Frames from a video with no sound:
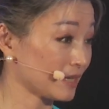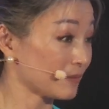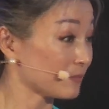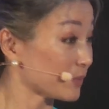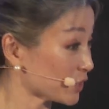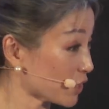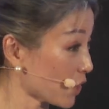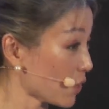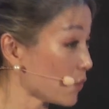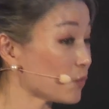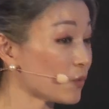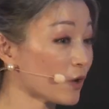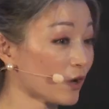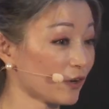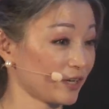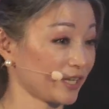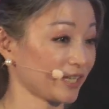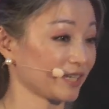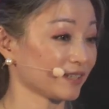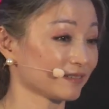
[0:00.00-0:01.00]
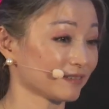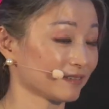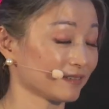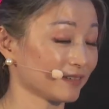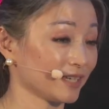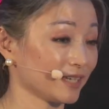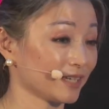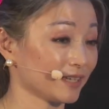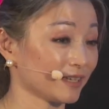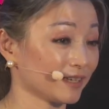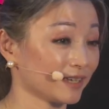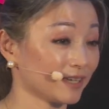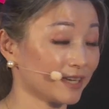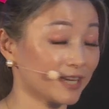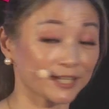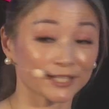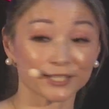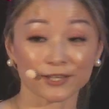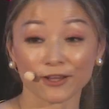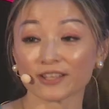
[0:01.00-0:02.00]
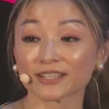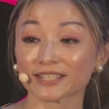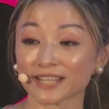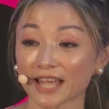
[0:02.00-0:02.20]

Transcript: But don't worry. It turns